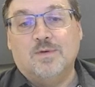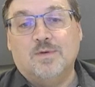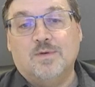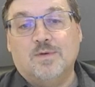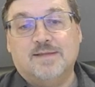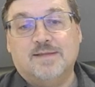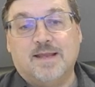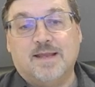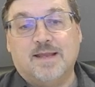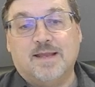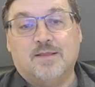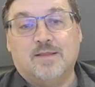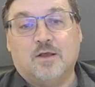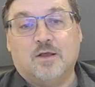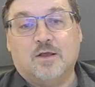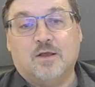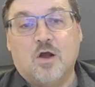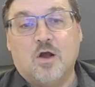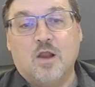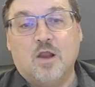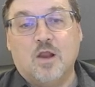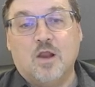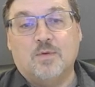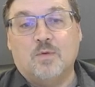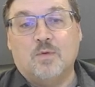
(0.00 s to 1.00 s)
send it the
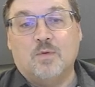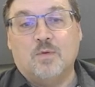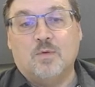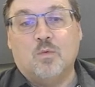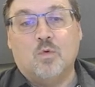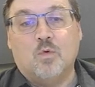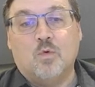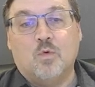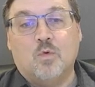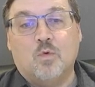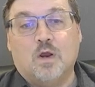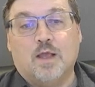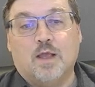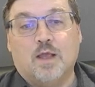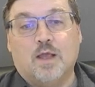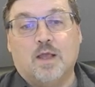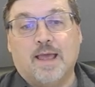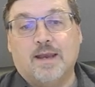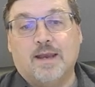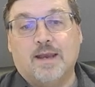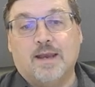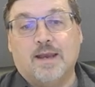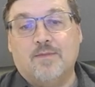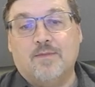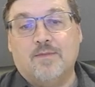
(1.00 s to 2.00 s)
column we want to work
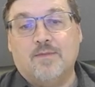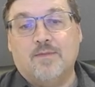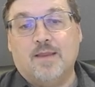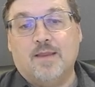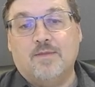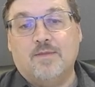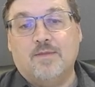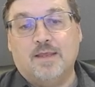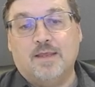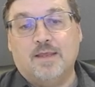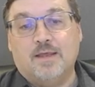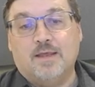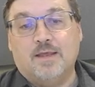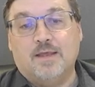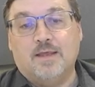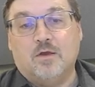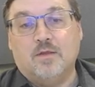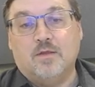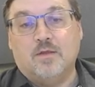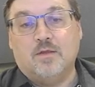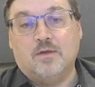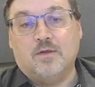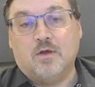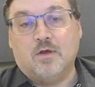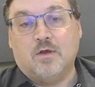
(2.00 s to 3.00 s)
at, and then the
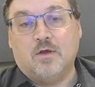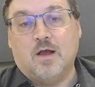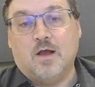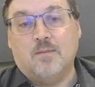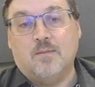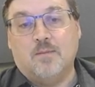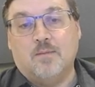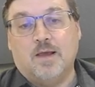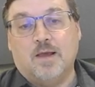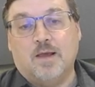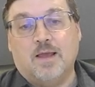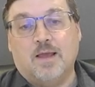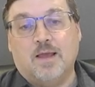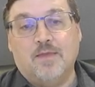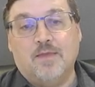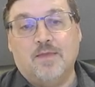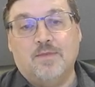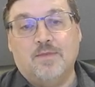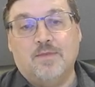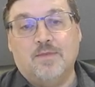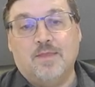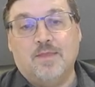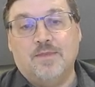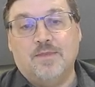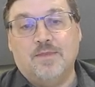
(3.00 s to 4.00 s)
comma, and
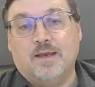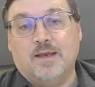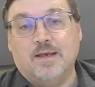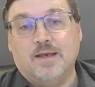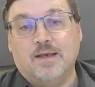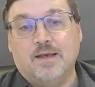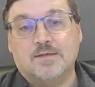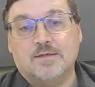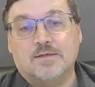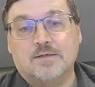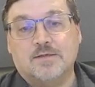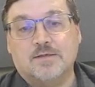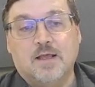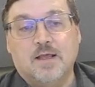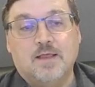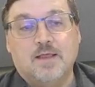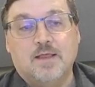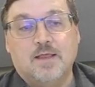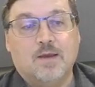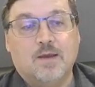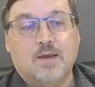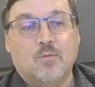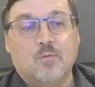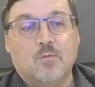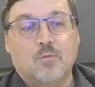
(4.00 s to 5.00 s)
then the list
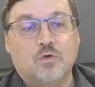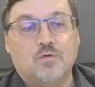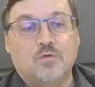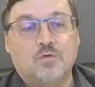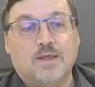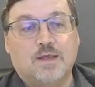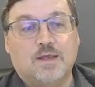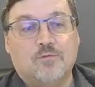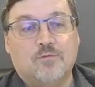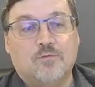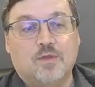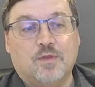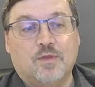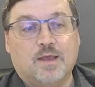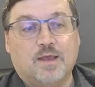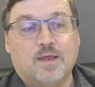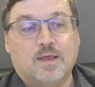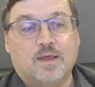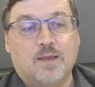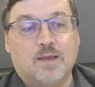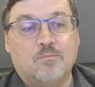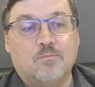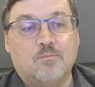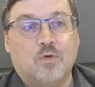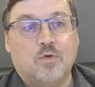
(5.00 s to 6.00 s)
that we're using for the
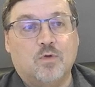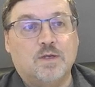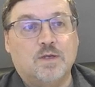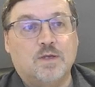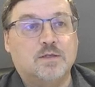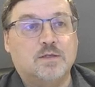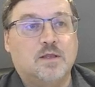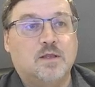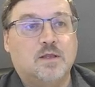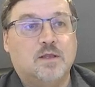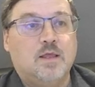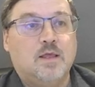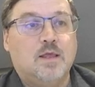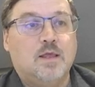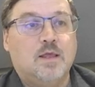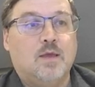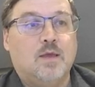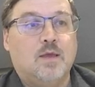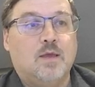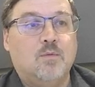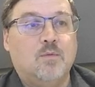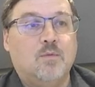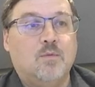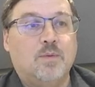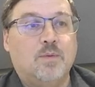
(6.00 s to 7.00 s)
cut points. And
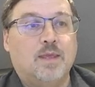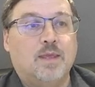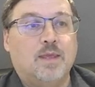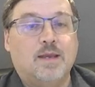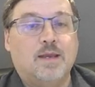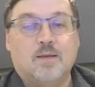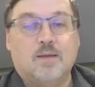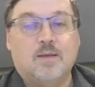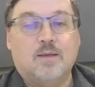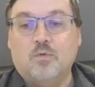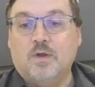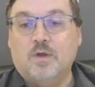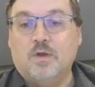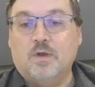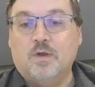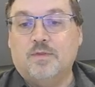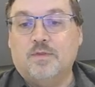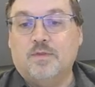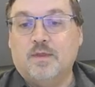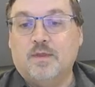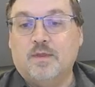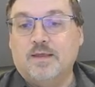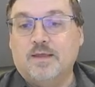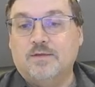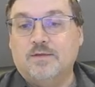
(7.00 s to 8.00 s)
what we end up with
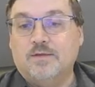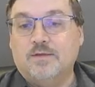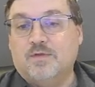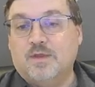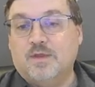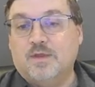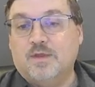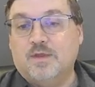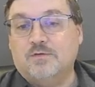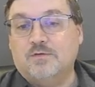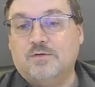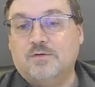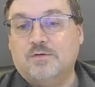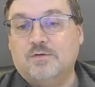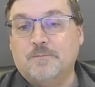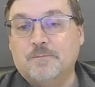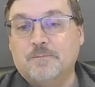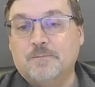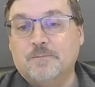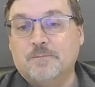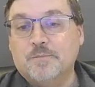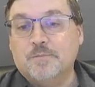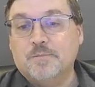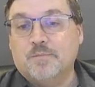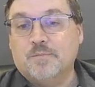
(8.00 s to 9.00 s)
is this.
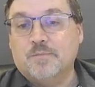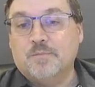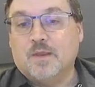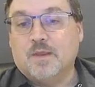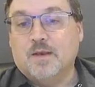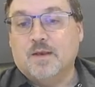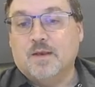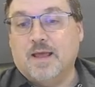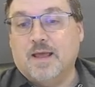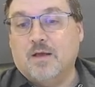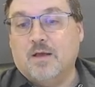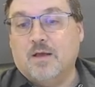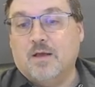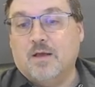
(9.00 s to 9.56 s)
Now,